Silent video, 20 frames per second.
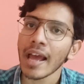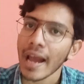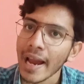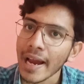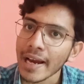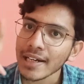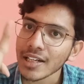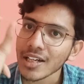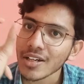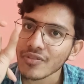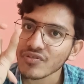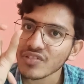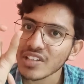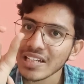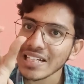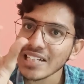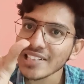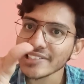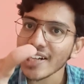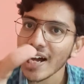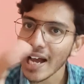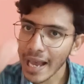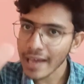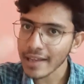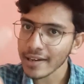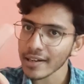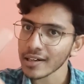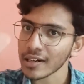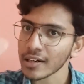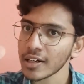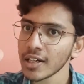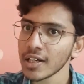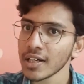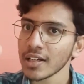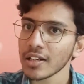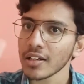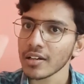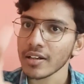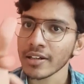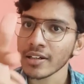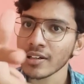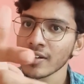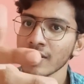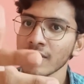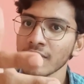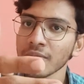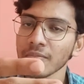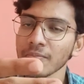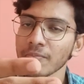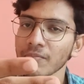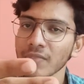and if there is a error in,